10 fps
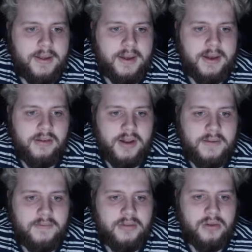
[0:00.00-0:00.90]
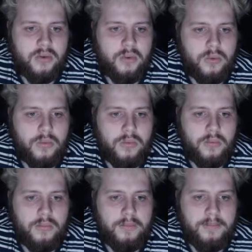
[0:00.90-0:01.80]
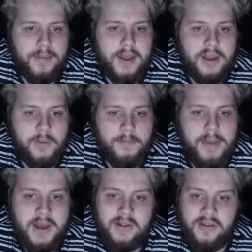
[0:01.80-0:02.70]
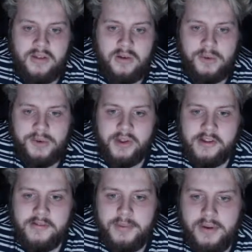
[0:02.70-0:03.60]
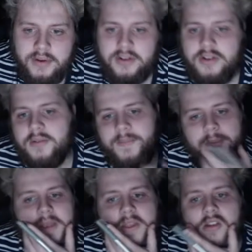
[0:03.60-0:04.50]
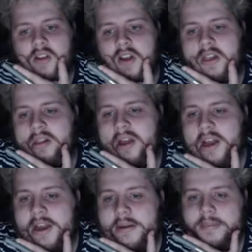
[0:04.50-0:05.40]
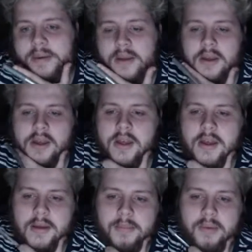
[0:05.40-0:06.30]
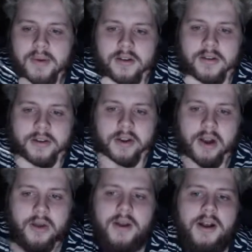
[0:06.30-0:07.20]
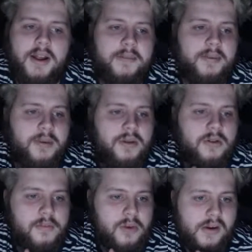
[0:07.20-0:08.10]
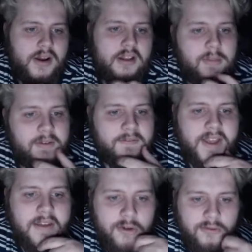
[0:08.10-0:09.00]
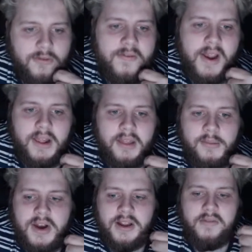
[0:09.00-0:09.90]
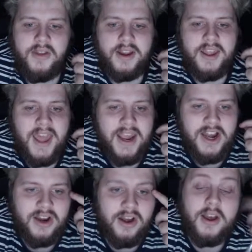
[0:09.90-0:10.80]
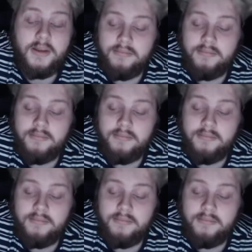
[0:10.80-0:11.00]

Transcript: as you'll have to be at your best to hold on the spot in the starting lineup. But when you're at a lower club, you're more likely to be forgiven for failing the objectives and occasion. Okay,